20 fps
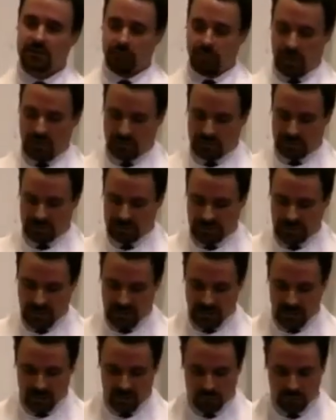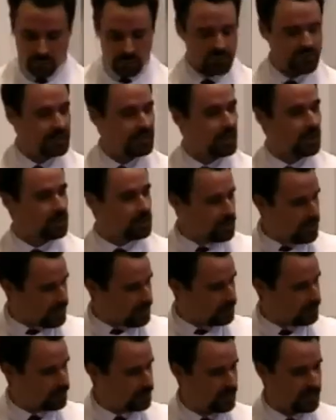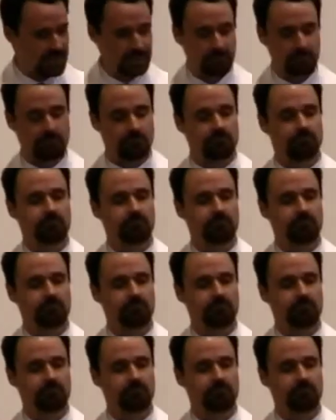about losing our life for him.